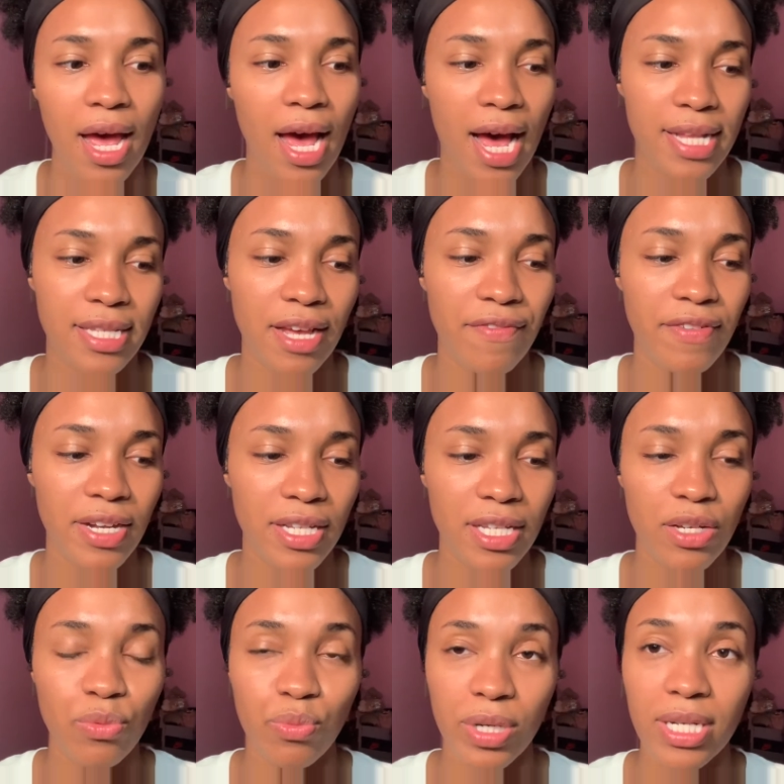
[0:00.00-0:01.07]
I
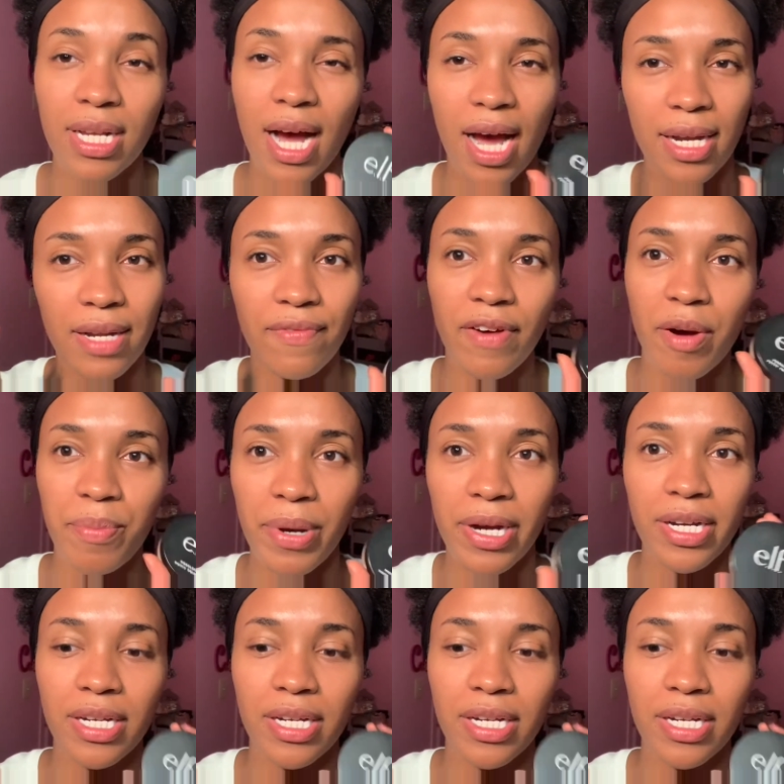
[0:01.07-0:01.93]
definitely would kind of compare